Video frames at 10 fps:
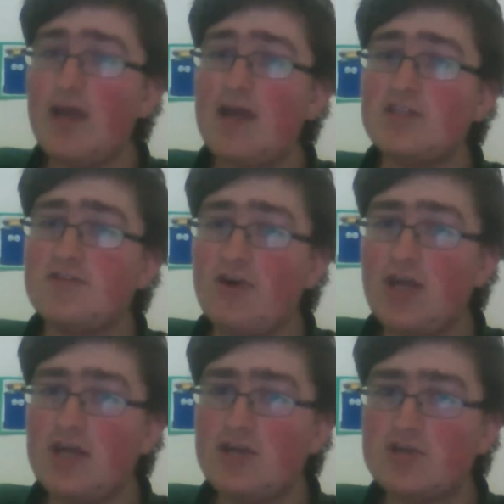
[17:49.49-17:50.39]
It's a very
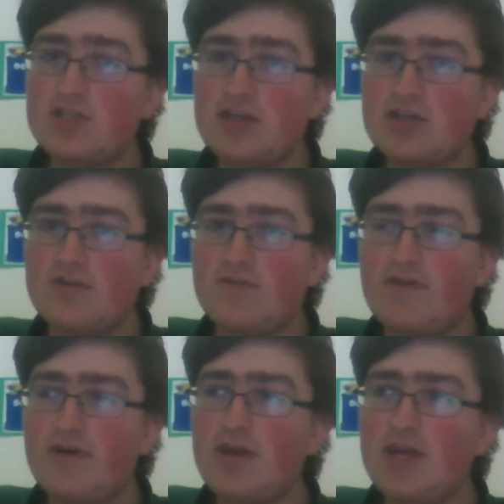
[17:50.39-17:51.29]
interesting sort of
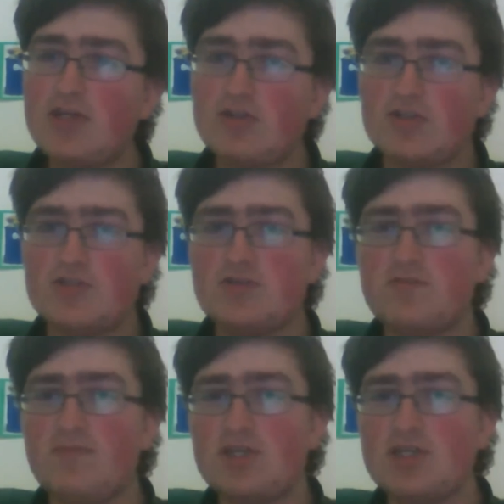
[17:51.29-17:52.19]
variation on this
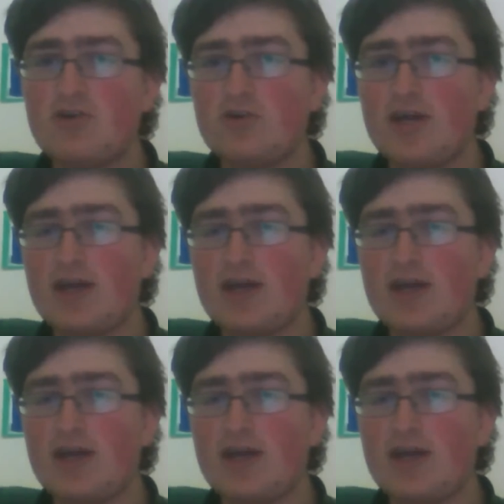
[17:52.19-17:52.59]
Mage aggro deck,